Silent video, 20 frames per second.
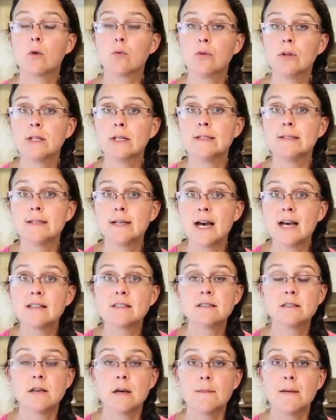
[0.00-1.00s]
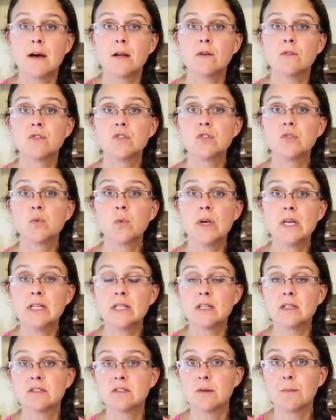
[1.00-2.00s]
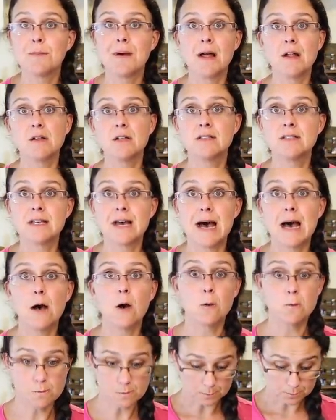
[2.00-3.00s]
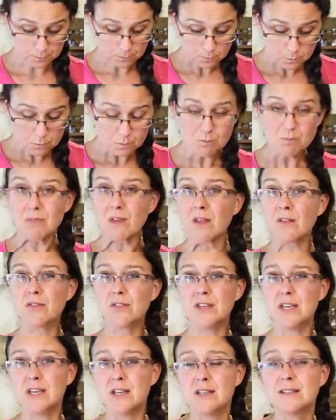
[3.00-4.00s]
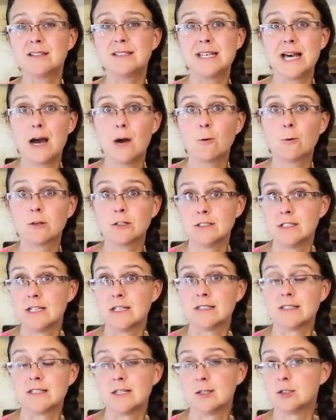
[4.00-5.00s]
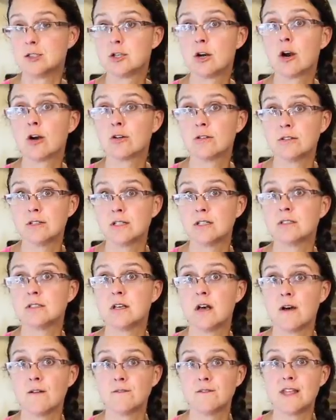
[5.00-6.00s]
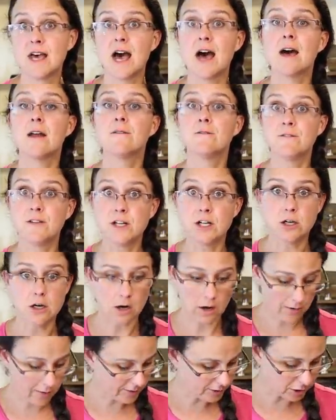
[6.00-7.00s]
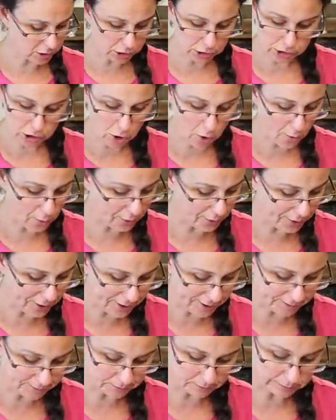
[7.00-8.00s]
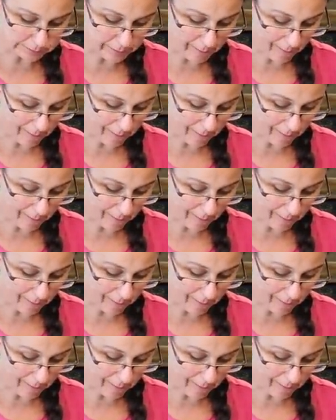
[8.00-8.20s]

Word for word: a really nice amount of sweetness to balance out the sourness and tartness of that vinegar. It's so good.